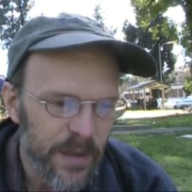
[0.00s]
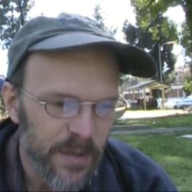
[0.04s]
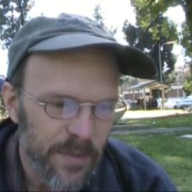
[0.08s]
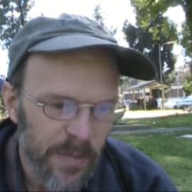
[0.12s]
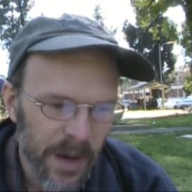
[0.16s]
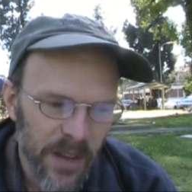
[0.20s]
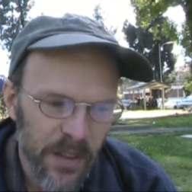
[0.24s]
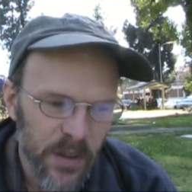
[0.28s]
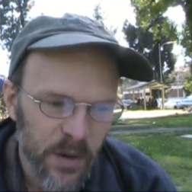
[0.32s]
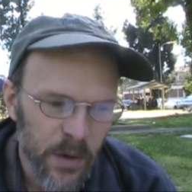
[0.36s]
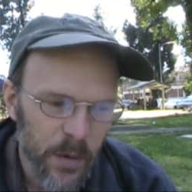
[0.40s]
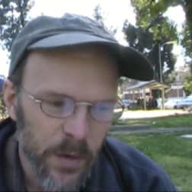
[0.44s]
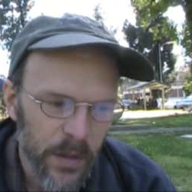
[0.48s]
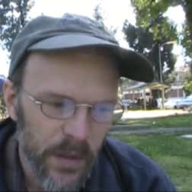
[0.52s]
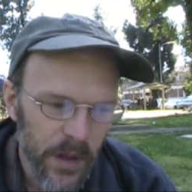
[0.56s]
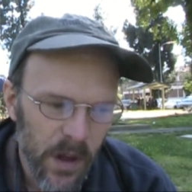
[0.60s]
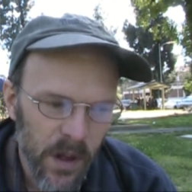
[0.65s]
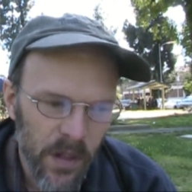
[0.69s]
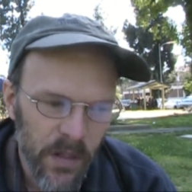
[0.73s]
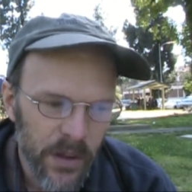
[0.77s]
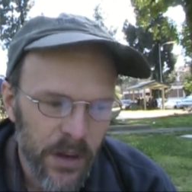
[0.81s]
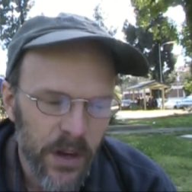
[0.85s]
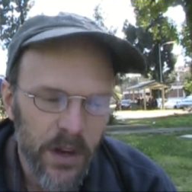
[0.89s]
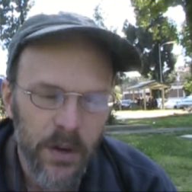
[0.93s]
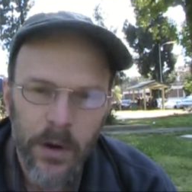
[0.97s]
to mother with
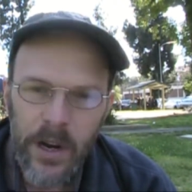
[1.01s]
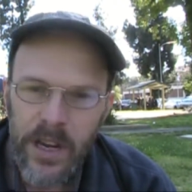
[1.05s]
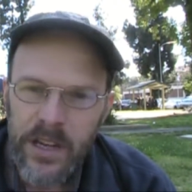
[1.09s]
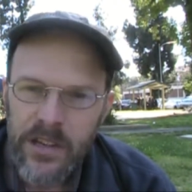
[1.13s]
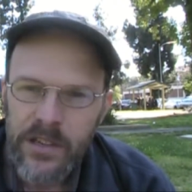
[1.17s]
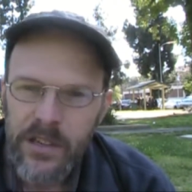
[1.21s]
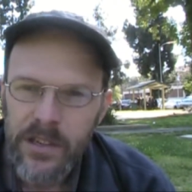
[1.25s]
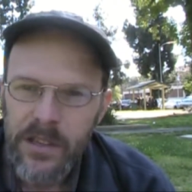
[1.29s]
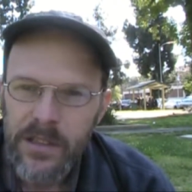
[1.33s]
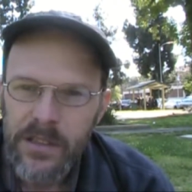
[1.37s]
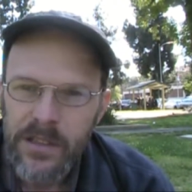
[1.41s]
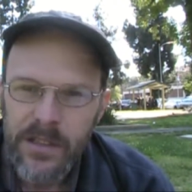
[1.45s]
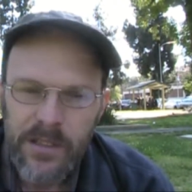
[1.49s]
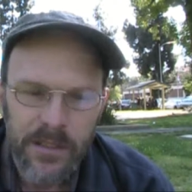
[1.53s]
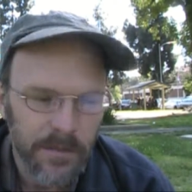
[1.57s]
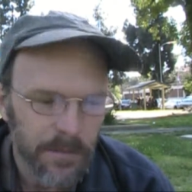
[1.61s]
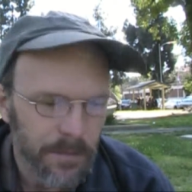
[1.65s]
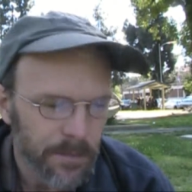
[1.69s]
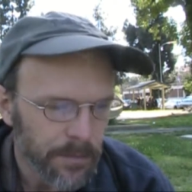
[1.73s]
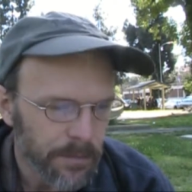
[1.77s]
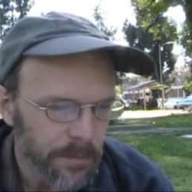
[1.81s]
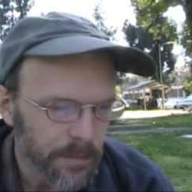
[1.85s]
all their questions.